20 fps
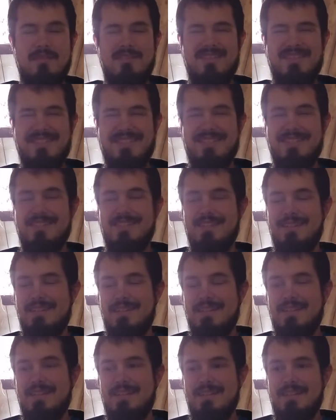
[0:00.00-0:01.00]
It just
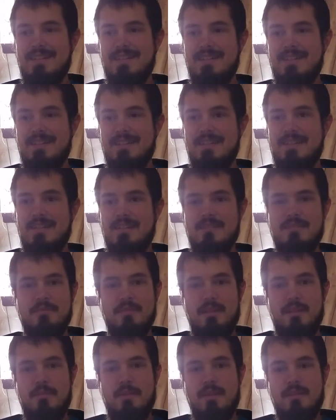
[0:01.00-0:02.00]
doesn't
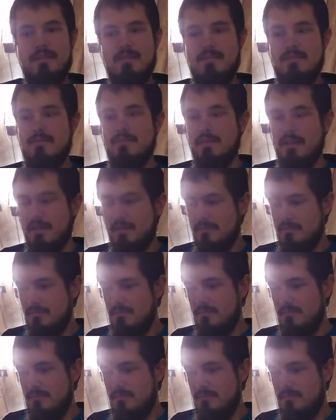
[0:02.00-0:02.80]
really make sense to me.